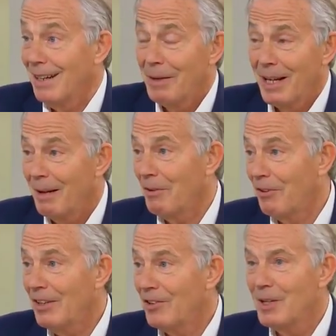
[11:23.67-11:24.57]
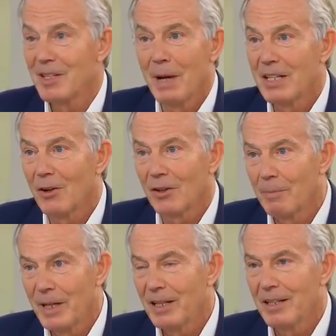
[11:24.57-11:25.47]
I mean, I'm afraid Theresa May is not
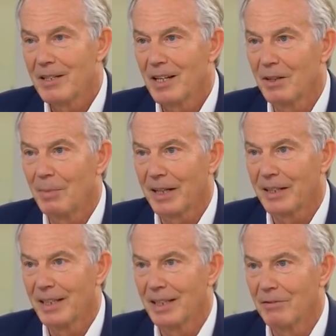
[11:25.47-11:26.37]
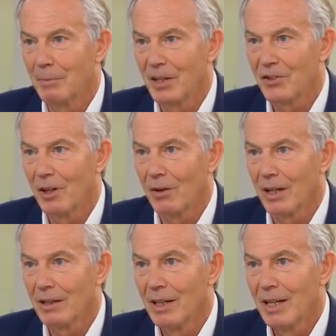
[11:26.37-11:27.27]
going to be the Conservative Party leader for much longer.